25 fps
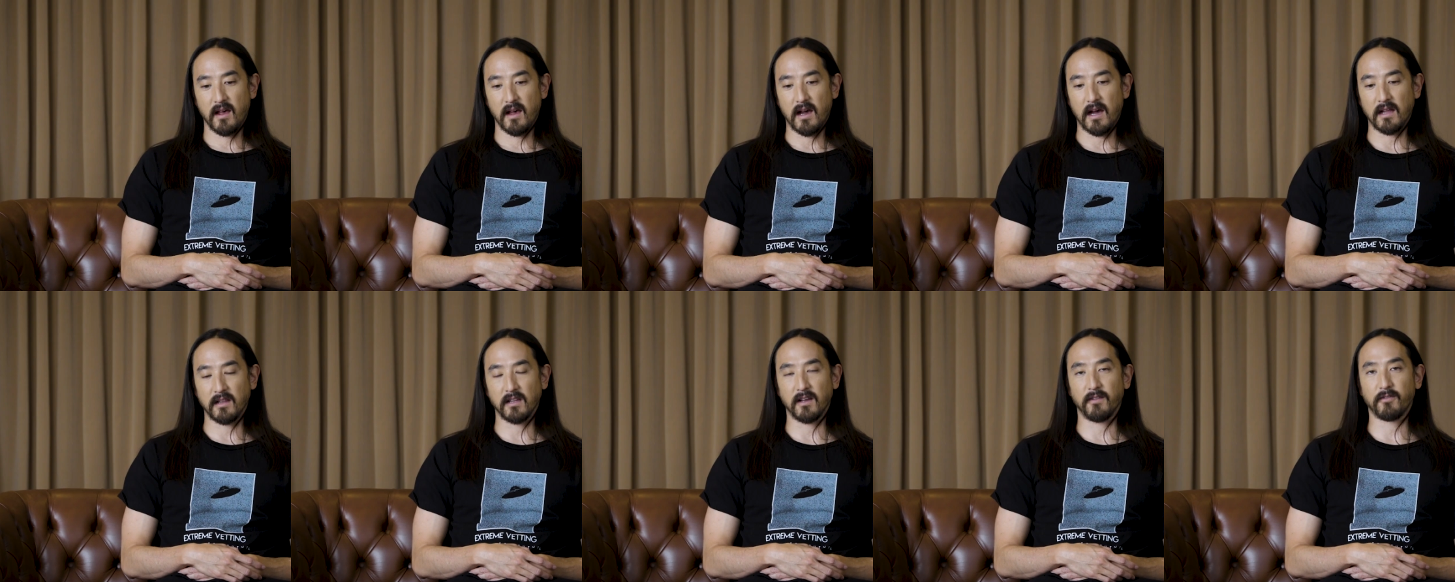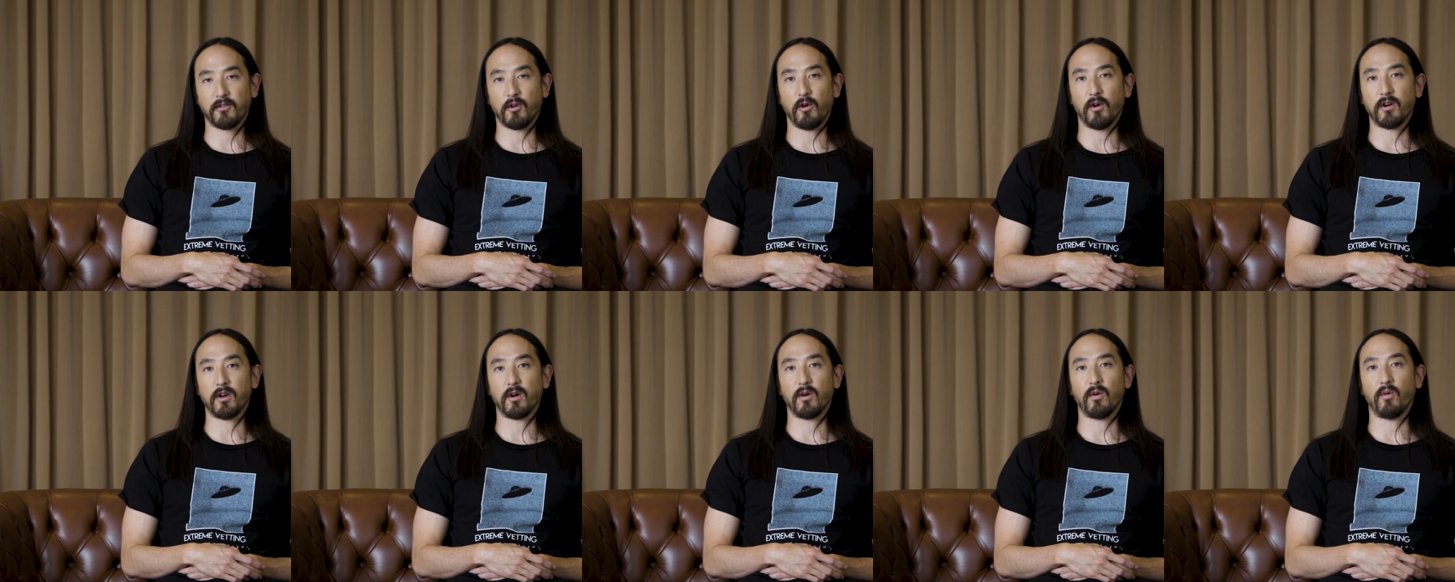I love
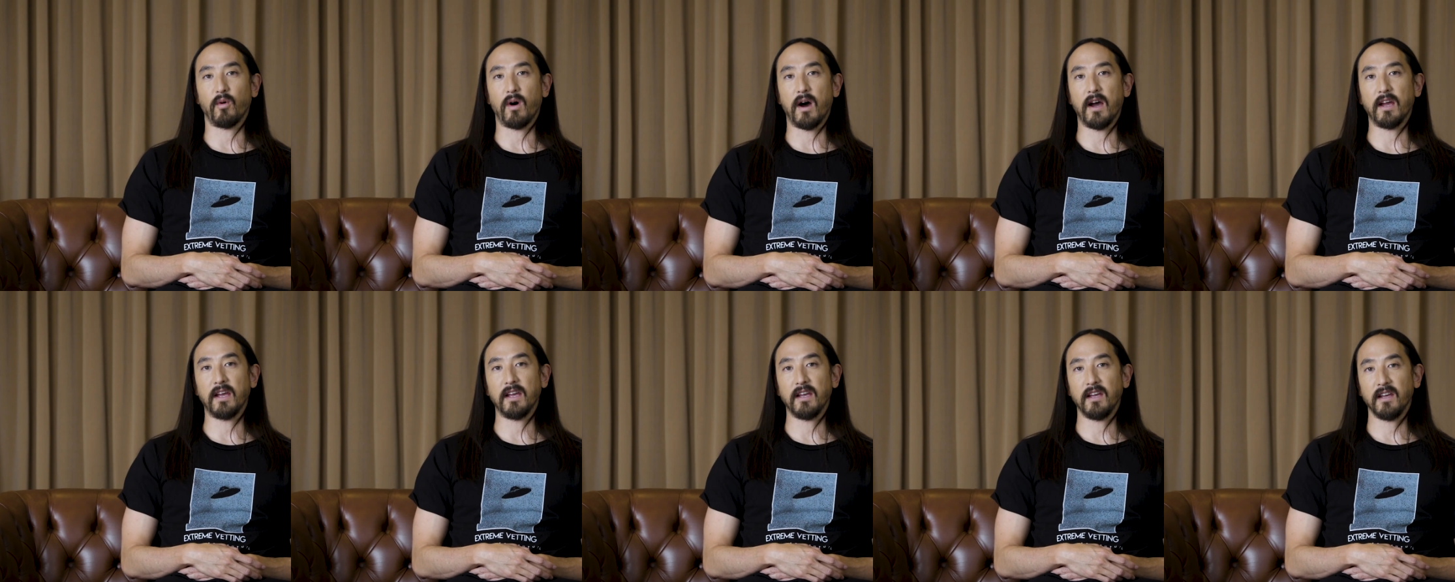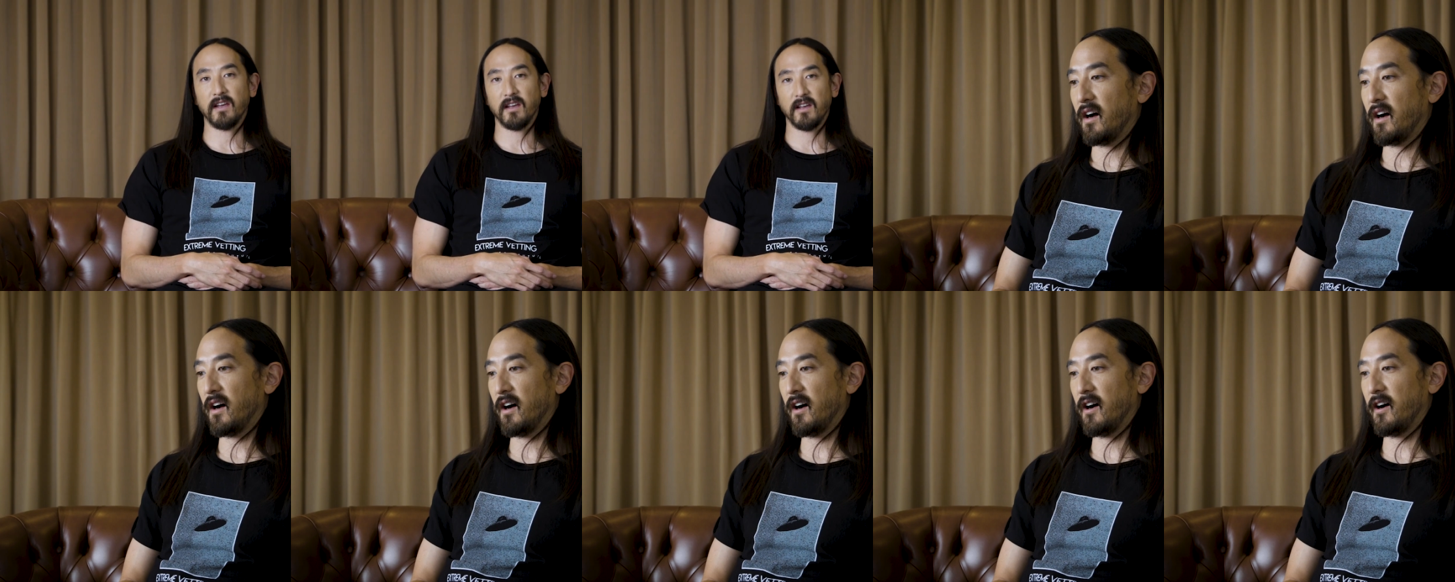going to Hawaii.
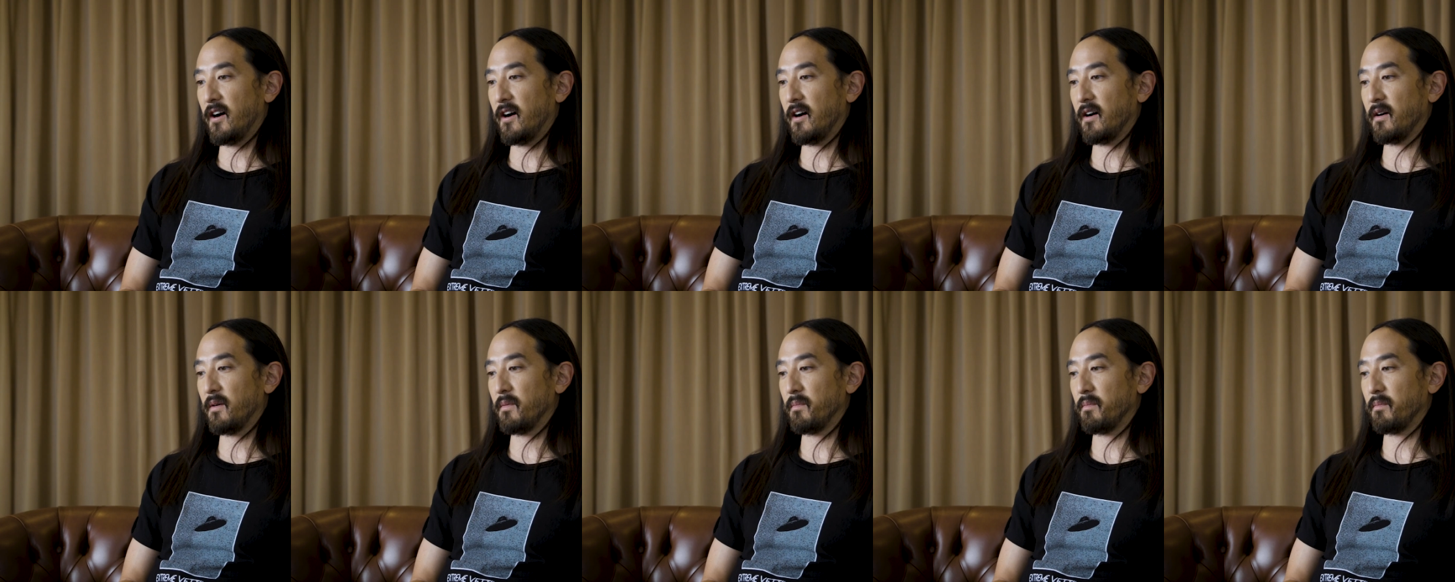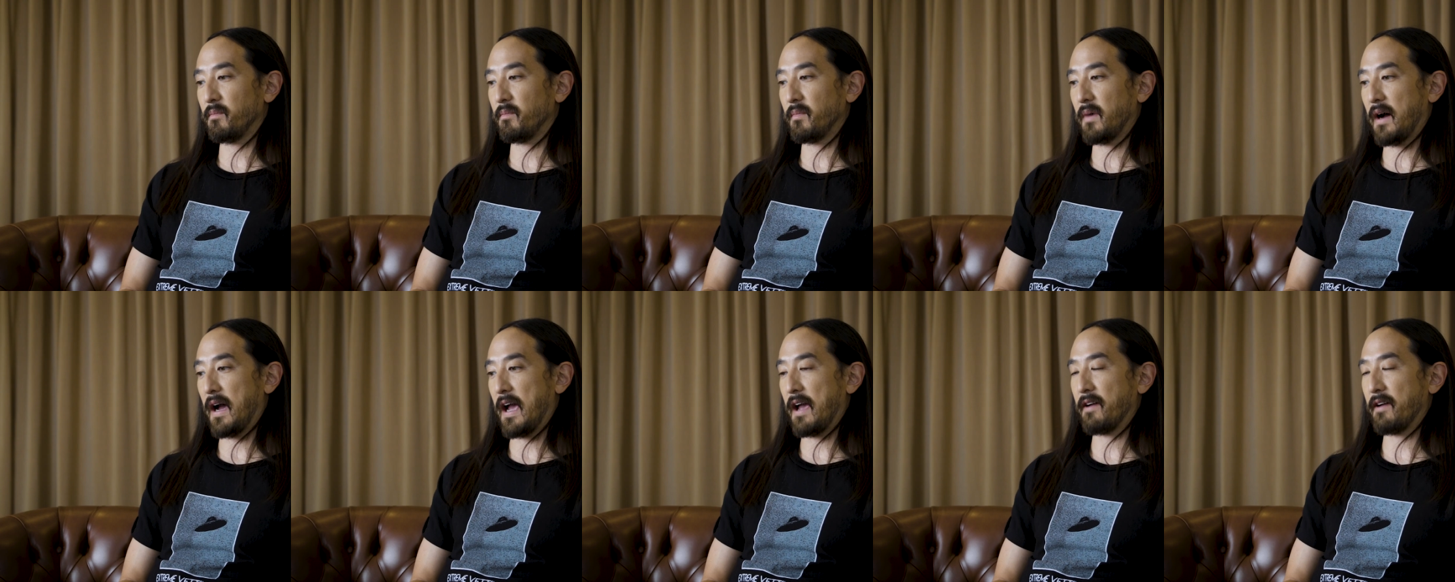I